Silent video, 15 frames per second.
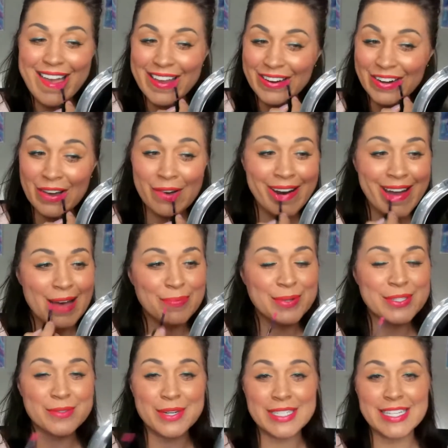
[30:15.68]
You know what
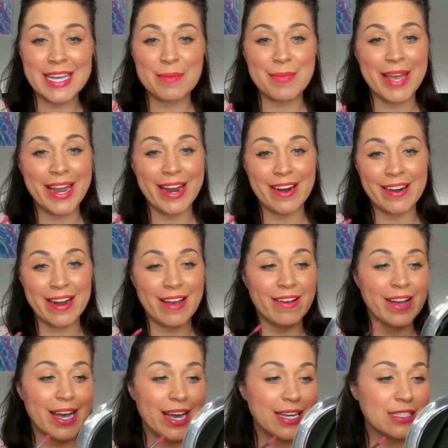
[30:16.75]
happens when I take my hair down,
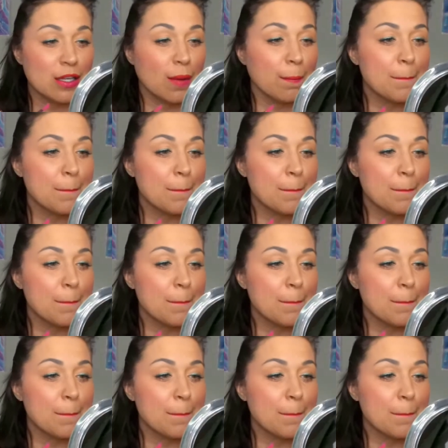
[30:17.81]
guys?